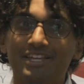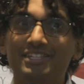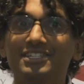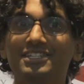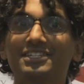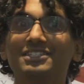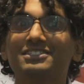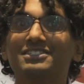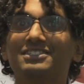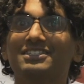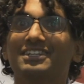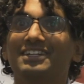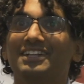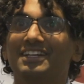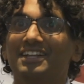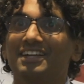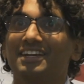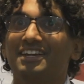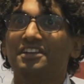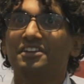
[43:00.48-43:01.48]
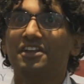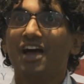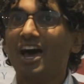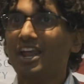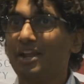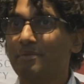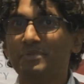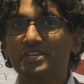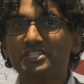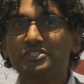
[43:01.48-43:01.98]
This is
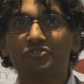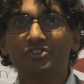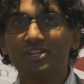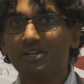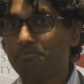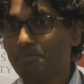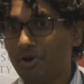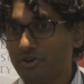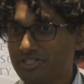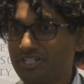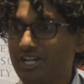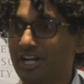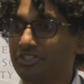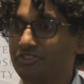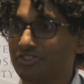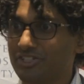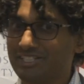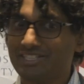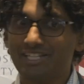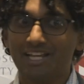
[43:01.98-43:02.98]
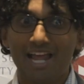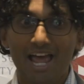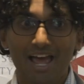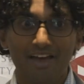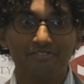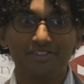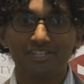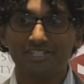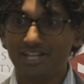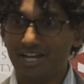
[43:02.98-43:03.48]
not a mystery in most countries that
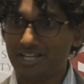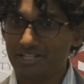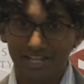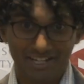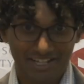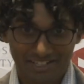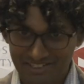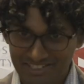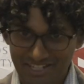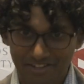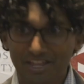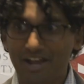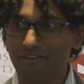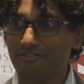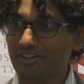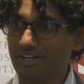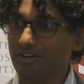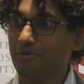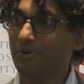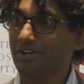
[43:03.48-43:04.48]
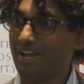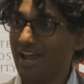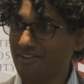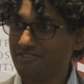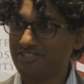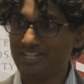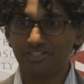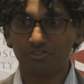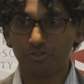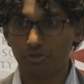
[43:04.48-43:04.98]
have these kinds, like in South Africa where you
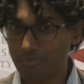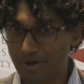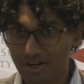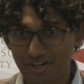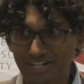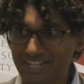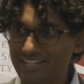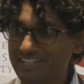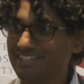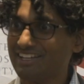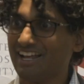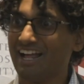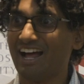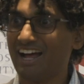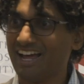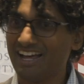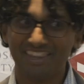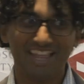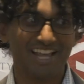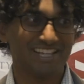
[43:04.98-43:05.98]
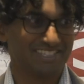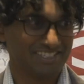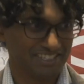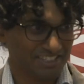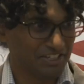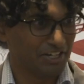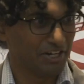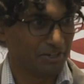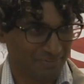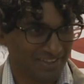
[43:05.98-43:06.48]
have sectoral bargaining.
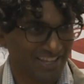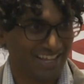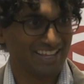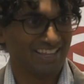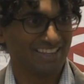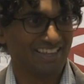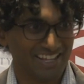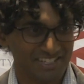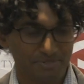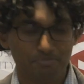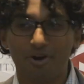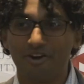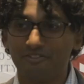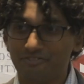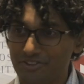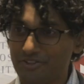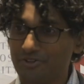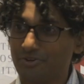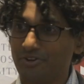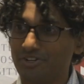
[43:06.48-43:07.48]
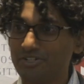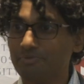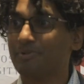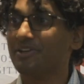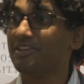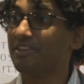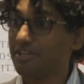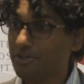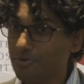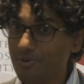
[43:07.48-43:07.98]
That's par for the course.
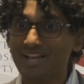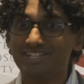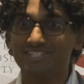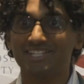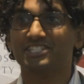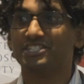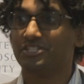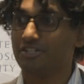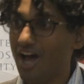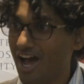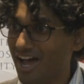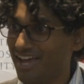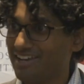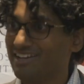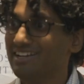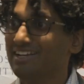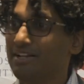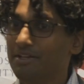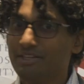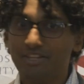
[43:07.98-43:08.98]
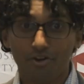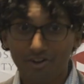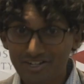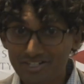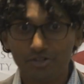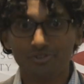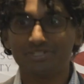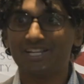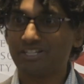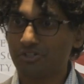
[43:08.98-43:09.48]
But in the US, there
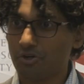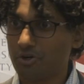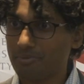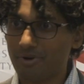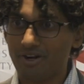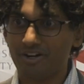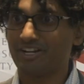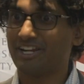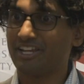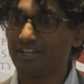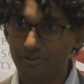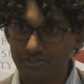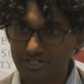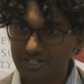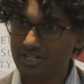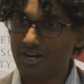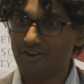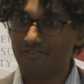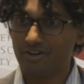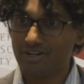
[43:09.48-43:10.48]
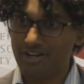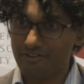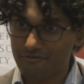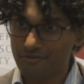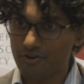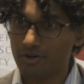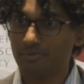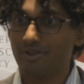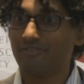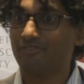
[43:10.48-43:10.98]
is no sectoral bargaining. You're just covered at
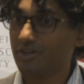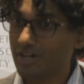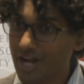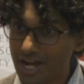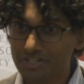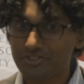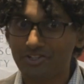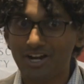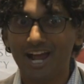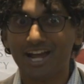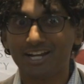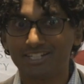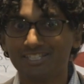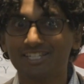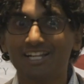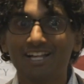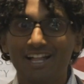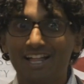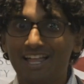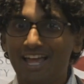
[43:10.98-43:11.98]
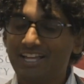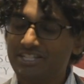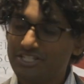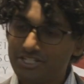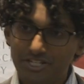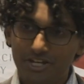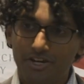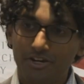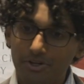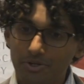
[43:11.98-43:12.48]
firm level contracts. And
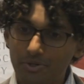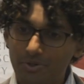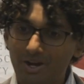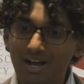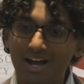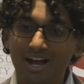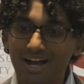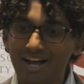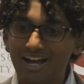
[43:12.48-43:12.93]
so